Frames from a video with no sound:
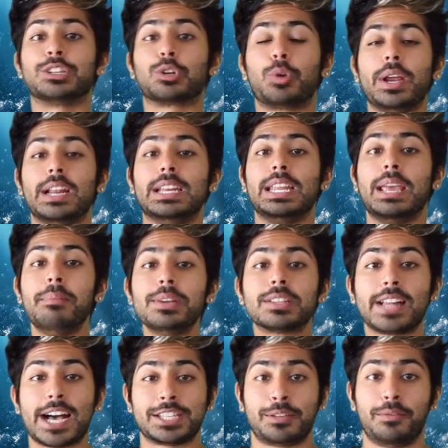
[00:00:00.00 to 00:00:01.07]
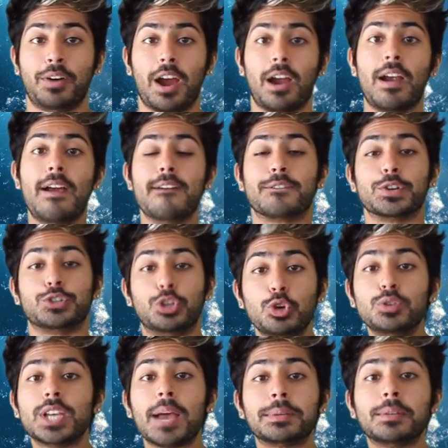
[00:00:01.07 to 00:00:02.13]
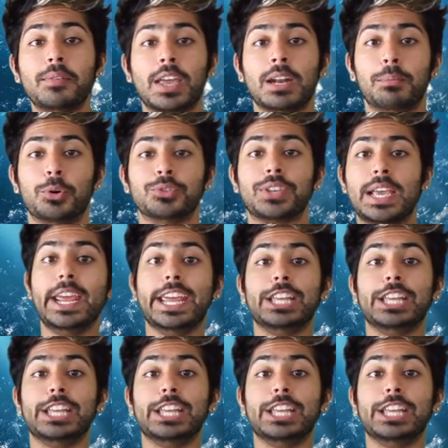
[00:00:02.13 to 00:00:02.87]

to create an image classifier for two types of animals.